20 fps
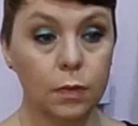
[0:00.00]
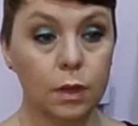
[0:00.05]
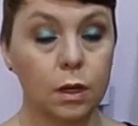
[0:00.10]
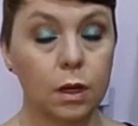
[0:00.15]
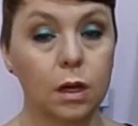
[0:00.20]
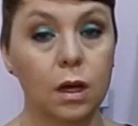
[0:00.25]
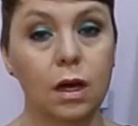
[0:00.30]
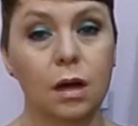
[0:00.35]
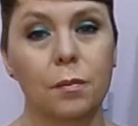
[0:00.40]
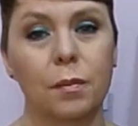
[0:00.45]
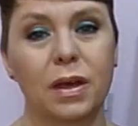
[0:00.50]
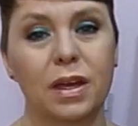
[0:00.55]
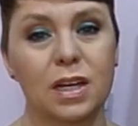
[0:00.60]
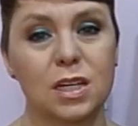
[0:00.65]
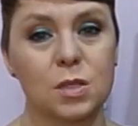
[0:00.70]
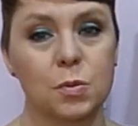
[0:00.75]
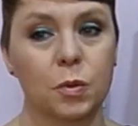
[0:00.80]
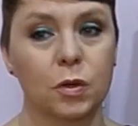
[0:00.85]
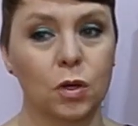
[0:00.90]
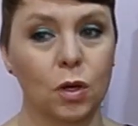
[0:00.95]
My
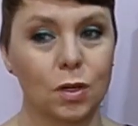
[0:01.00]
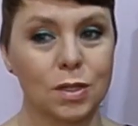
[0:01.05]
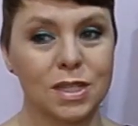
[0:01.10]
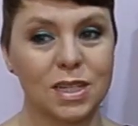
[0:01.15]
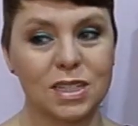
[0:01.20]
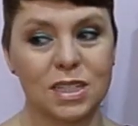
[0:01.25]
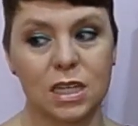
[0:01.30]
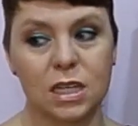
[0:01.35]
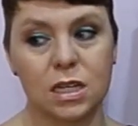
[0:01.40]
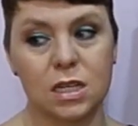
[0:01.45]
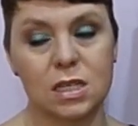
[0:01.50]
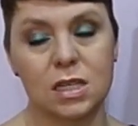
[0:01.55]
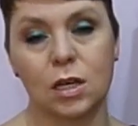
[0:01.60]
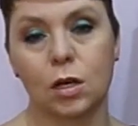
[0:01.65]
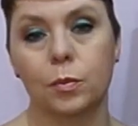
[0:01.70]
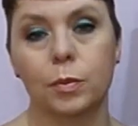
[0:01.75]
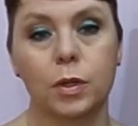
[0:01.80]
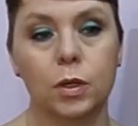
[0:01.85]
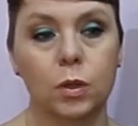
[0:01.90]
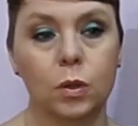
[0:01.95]
husband calls it tennis
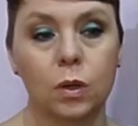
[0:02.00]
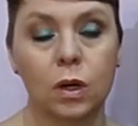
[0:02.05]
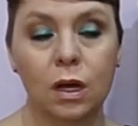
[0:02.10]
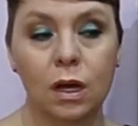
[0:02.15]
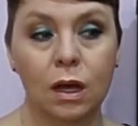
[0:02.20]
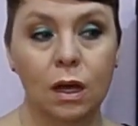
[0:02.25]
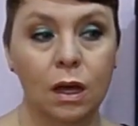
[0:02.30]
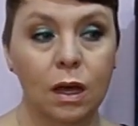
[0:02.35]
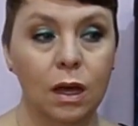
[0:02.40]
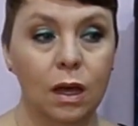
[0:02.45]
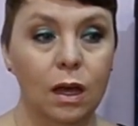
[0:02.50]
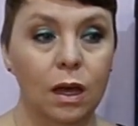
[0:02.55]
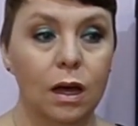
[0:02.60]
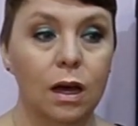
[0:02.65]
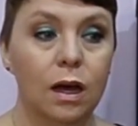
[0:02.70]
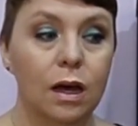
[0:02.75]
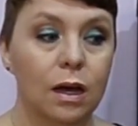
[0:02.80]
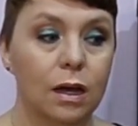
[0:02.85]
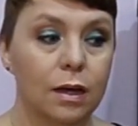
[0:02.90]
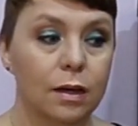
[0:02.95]
elbow.
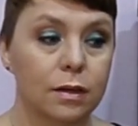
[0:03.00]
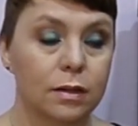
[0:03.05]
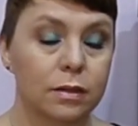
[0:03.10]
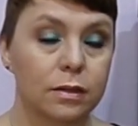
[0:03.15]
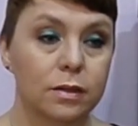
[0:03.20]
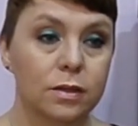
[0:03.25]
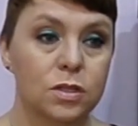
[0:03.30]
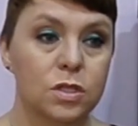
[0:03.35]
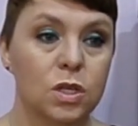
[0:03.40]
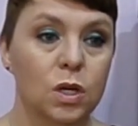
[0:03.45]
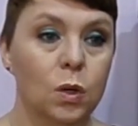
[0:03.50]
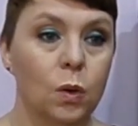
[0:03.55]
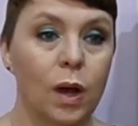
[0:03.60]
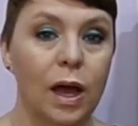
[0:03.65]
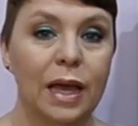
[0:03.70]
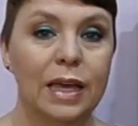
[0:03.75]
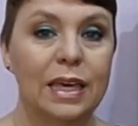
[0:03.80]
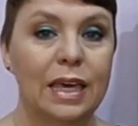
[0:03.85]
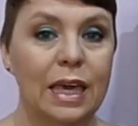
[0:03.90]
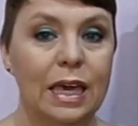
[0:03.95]
So
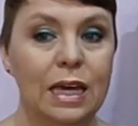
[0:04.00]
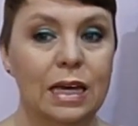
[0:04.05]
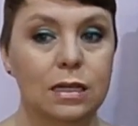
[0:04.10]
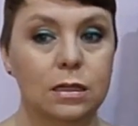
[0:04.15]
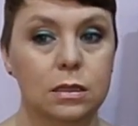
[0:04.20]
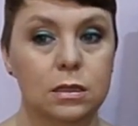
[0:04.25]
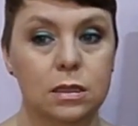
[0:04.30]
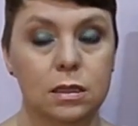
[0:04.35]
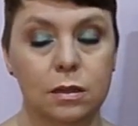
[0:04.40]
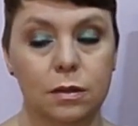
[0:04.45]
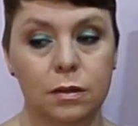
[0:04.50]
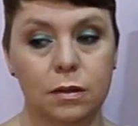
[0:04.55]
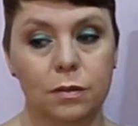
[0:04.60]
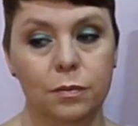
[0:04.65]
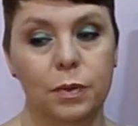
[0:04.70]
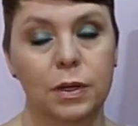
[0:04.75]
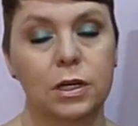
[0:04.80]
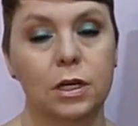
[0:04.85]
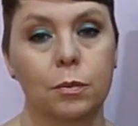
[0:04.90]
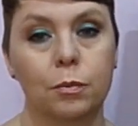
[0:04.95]
I can't
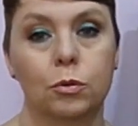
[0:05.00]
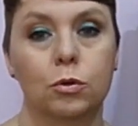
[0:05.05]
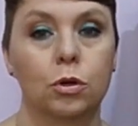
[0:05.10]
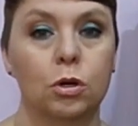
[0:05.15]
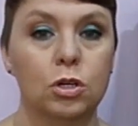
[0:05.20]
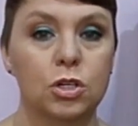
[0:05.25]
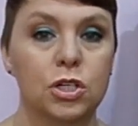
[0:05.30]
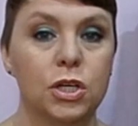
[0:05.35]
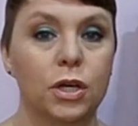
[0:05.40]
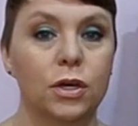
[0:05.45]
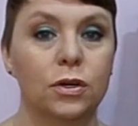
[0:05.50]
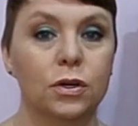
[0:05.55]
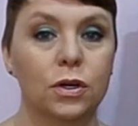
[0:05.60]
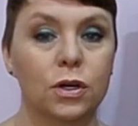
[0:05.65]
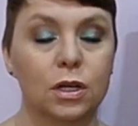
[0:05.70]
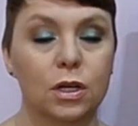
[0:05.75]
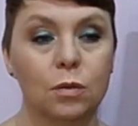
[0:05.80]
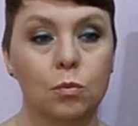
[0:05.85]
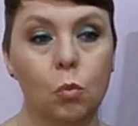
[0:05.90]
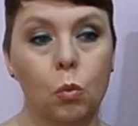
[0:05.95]
pick up a crochet
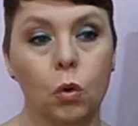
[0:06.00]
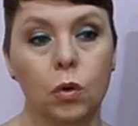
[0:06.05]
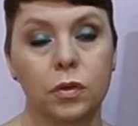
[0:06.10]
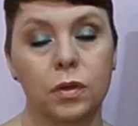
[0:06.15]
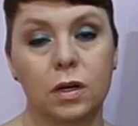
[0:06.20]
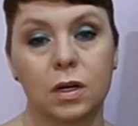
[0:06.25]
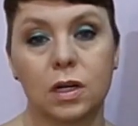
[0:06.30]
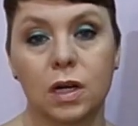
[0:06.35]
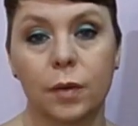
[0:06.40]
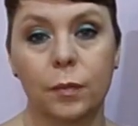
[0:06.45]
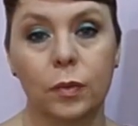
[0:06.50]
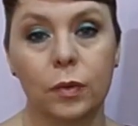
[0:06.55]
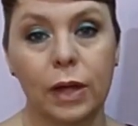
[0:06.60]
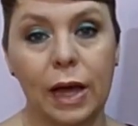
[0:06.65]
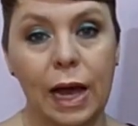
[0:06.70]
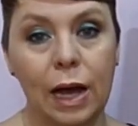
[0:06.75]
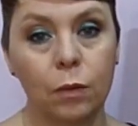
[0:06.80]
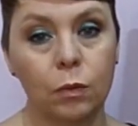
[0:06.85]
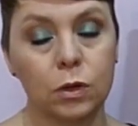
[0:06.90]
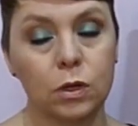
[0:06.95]
hook more than a couple
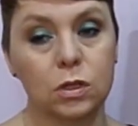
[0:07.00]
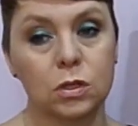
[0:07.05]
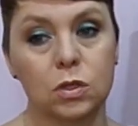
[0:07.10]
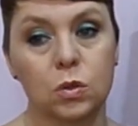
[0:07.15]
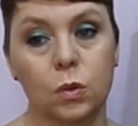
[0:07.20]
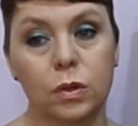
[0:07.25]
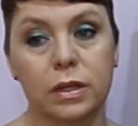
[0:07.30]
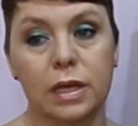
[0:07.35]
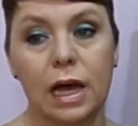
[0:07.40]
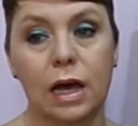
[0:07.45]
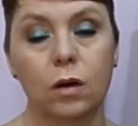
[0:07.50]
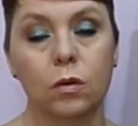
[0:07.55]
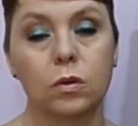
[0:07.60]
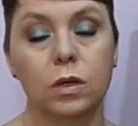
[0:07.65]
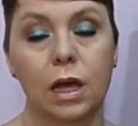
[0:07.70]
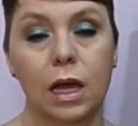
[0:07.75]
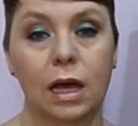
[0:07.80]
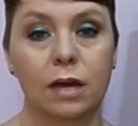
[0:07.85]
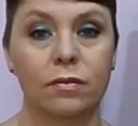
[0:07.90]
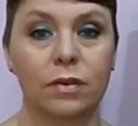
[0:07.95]
hours without
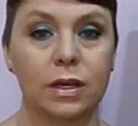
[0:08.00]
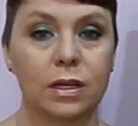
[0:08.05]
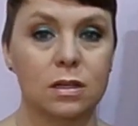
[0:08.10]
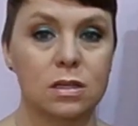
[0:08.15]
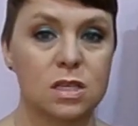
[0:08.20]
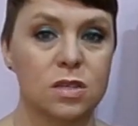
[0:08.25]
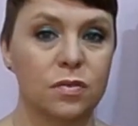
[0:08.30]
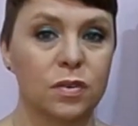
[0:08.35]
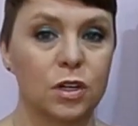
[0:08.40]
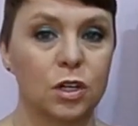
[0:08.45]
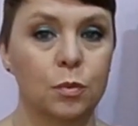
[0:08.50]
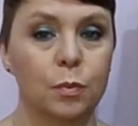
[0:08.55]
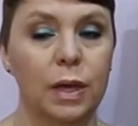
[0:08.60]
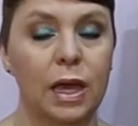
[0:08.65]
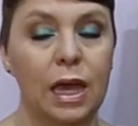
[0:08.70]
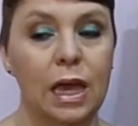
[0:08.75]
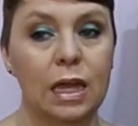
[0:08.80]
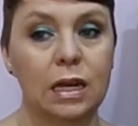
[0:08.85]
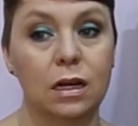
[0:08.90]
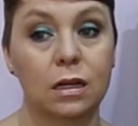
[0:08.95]
having severe
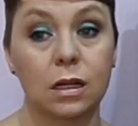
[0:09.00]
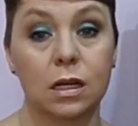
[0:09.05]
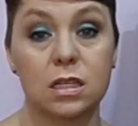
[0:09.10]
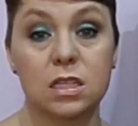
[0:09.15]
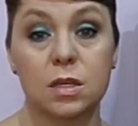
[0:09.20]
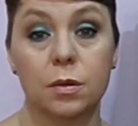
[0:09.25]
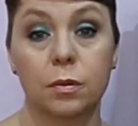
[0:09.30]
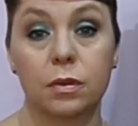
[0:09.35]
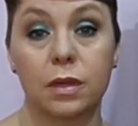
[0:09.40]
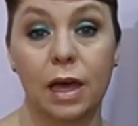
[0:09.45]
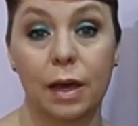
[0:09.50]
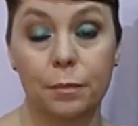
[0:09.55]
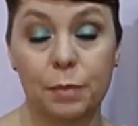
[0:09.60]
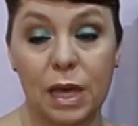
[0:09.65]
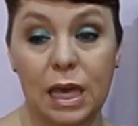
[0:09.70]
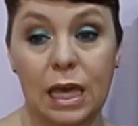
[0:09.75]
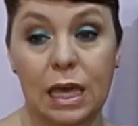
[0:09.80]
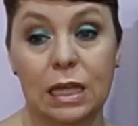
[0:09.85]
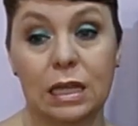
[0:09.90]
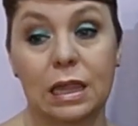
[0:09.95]
pain, and that
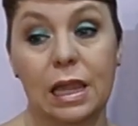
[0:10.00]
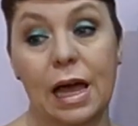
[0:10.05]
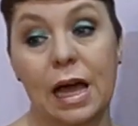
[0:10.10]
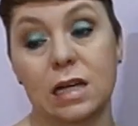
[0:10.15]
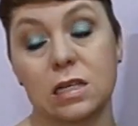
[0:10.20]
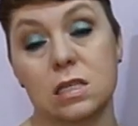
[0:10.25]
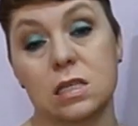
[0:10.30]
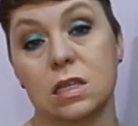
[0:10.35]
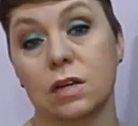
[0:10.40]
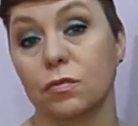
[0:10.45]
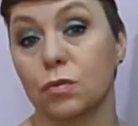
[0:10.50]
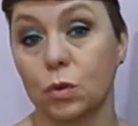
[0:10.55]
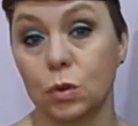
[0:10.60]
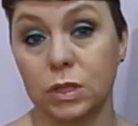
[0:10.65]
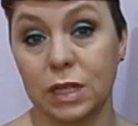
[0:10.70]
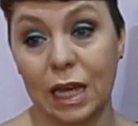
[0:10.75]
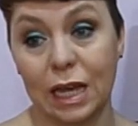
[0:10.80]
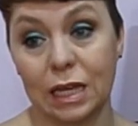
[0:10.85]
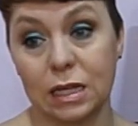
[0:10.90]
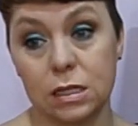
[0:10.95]
pain lasts several
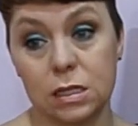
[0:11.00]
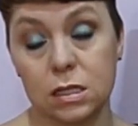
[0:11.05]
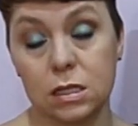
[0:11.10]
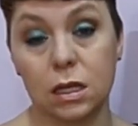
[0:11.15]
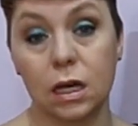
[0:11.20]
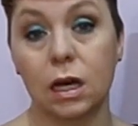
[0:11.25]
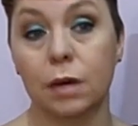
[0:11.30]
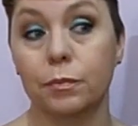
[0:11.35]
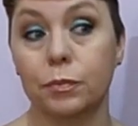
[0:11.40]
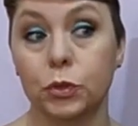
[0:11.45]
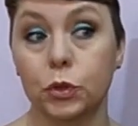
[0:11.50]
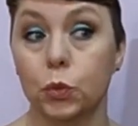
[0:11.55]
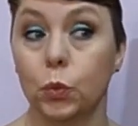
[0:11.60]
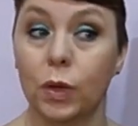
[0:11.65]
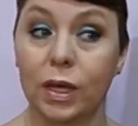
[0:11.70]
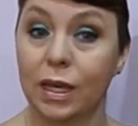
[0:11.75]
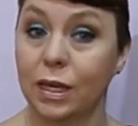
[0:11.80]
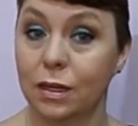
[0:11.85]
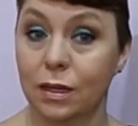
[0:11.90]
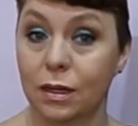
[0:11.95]
days, up to
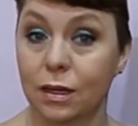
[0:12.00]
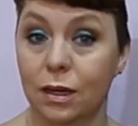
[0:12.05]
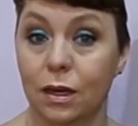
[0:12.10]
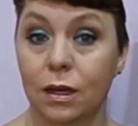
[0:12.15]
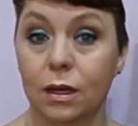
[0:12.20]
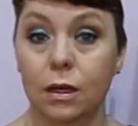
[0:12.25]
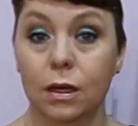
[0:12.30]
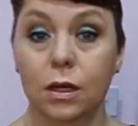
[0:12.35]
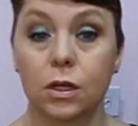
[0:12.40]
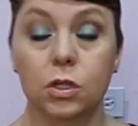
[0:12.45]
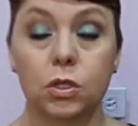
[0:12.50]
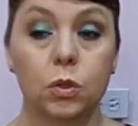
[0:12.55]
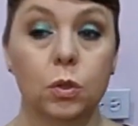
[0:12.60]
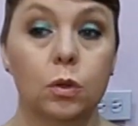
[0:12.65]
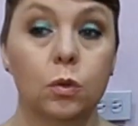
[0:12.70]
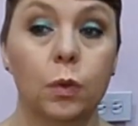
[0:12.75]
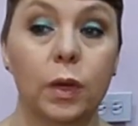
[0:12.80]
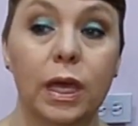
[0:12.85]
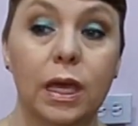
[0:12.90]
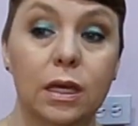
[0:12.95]
a
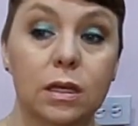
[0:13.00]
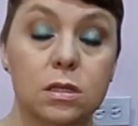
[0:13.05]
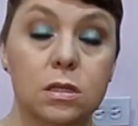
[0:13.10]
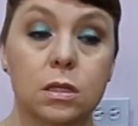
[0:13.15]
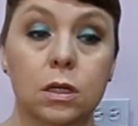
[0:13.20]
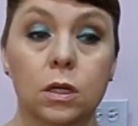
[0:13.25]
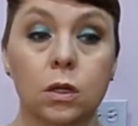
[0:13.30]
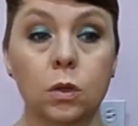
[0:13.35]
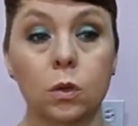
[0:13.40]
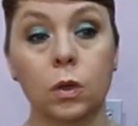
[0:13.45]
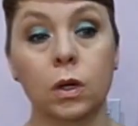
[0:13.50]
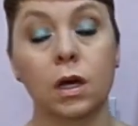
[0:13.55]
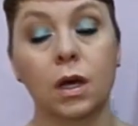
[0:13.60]
week. So